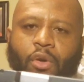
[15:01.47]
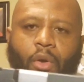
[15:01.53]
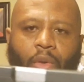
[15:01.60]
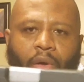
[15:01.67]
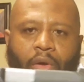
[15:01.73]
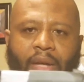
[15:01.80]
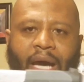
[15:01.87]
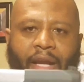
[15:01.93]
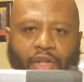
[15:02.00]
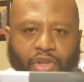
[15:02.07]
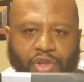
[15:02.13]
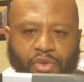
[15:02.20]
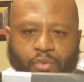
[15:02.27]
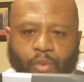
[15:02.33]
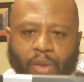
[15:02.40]
and you're going to learn how to
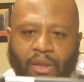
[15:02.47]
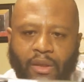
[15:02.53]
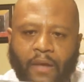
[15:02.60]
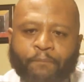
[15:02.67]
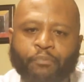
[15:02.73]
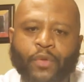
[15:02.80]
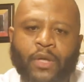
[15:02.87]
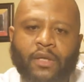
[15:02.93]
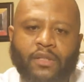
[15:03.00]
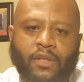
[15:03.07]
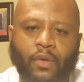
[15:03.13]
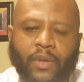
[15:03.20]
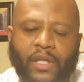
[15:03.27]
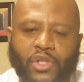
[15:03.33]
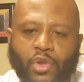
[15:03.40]
shoot with it
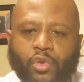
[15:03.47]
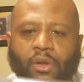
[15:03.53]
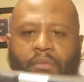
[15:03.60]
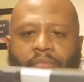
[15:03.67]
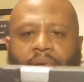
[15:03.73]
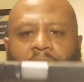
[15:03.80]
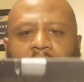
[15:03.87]
so that you can